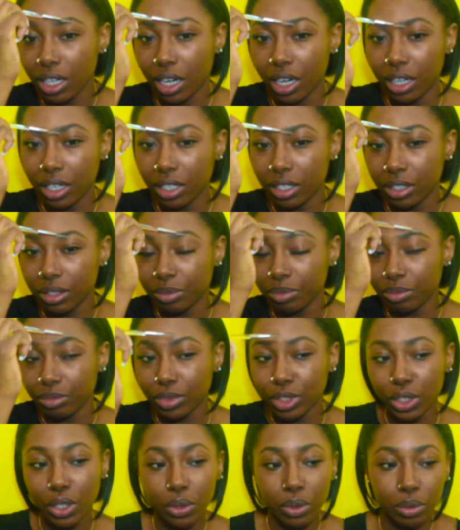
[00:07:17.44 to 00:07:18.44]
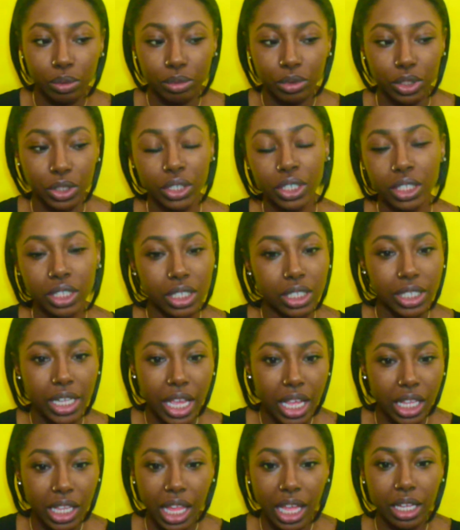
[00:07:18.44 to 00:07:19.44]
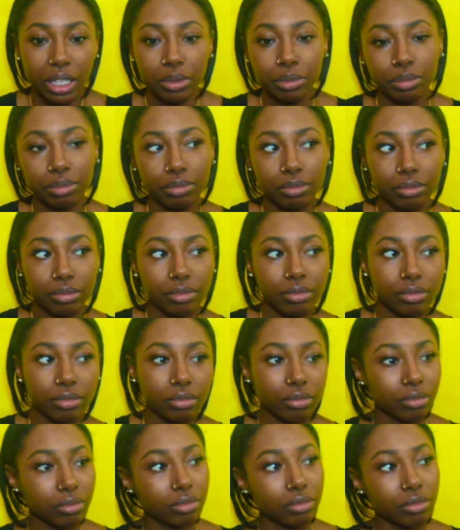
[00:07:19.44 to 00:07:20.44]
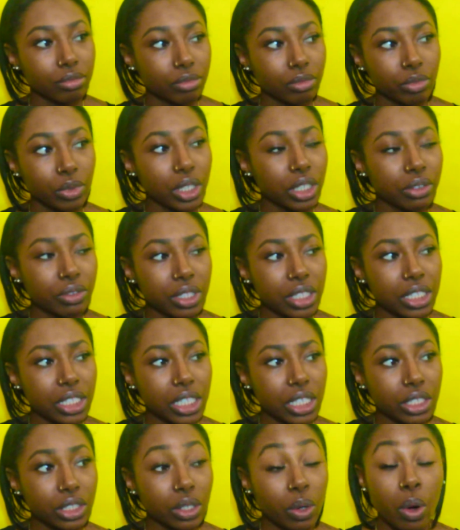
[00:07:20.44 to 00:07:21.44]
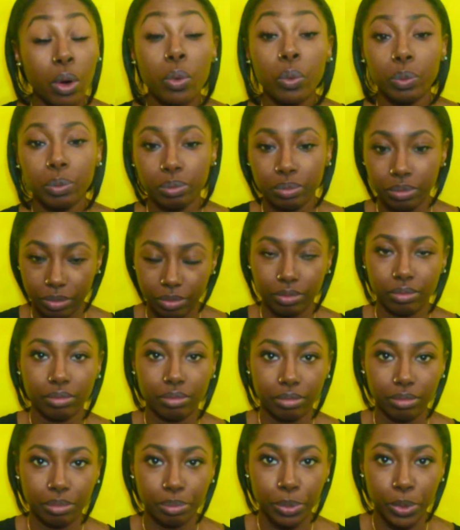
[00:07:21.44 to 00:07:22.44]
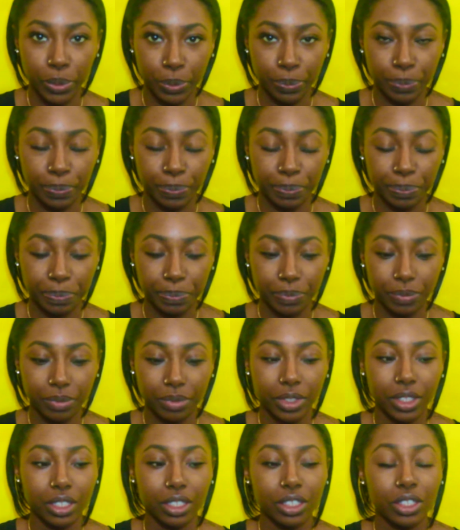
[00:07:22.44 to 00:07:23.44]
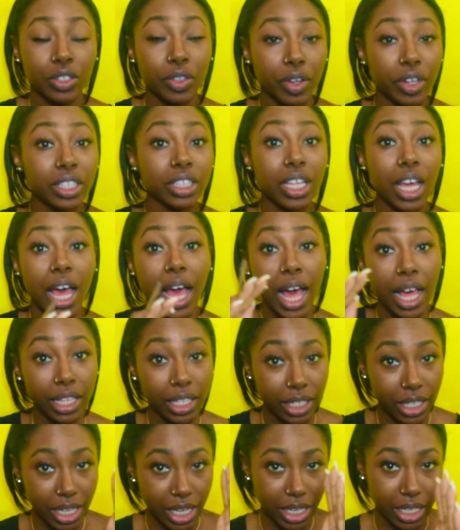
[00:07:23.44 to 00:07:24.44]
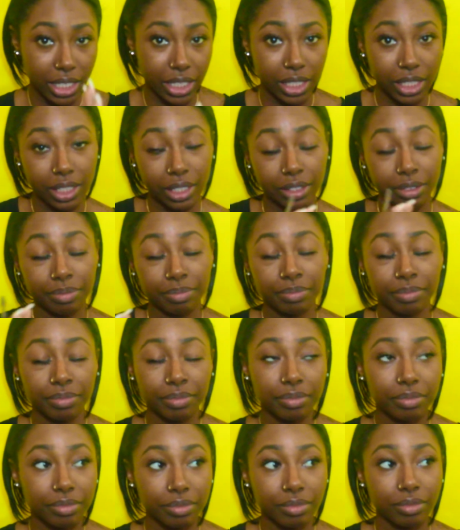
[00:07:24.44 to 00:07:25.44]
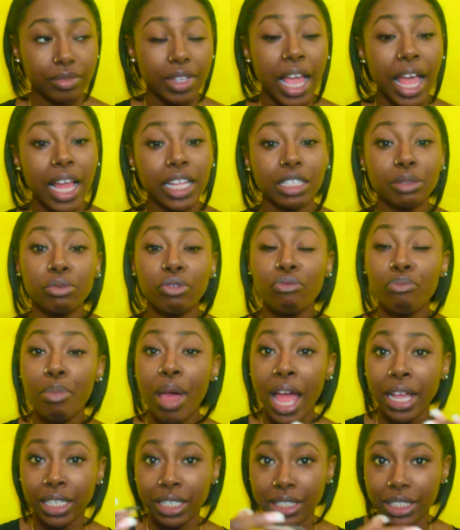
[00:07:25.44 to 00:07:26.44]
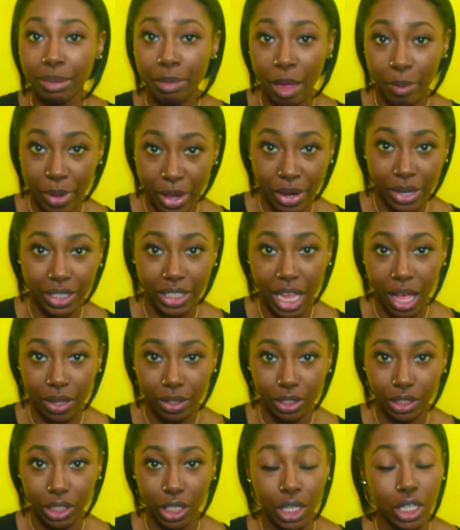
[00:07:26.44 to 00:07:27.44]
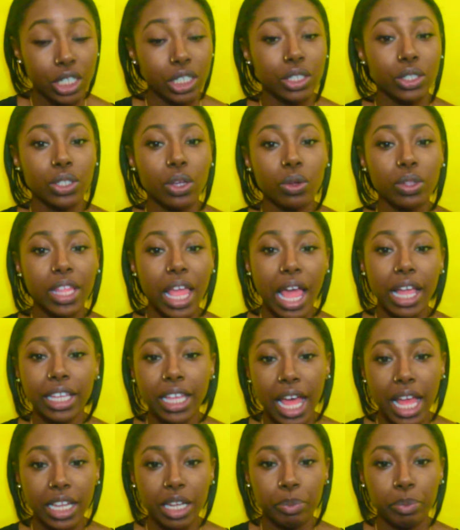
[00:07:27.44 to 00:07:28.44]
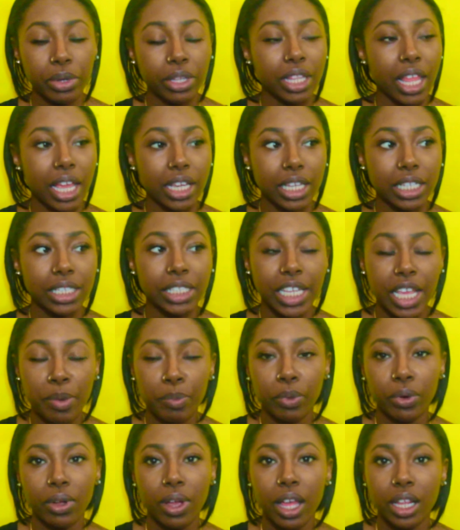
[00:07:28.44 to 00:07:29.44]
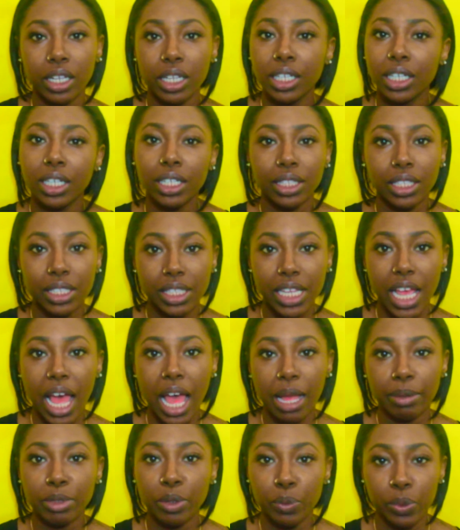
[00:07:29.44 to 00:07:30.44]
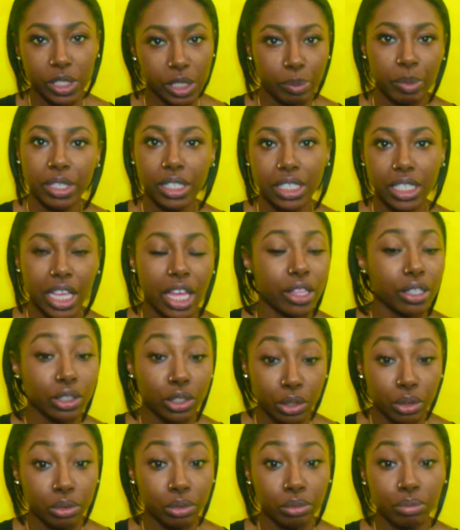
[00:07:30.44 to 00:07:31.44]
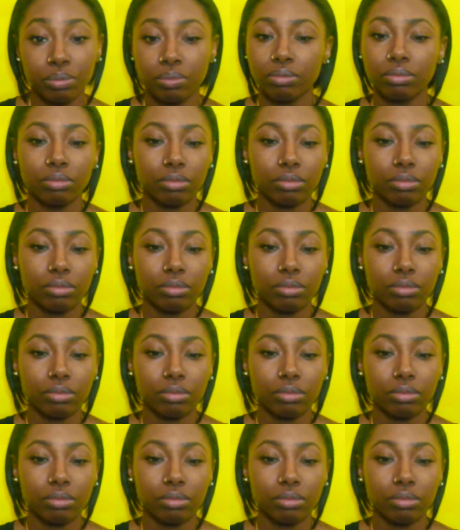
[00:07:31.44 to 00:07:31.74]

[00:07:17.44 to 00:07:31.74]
So during the day, like, we didn't really see boom. During the holidays, I had to move back into my parents' house. So that kind of put like a damper on the time that we spent together too.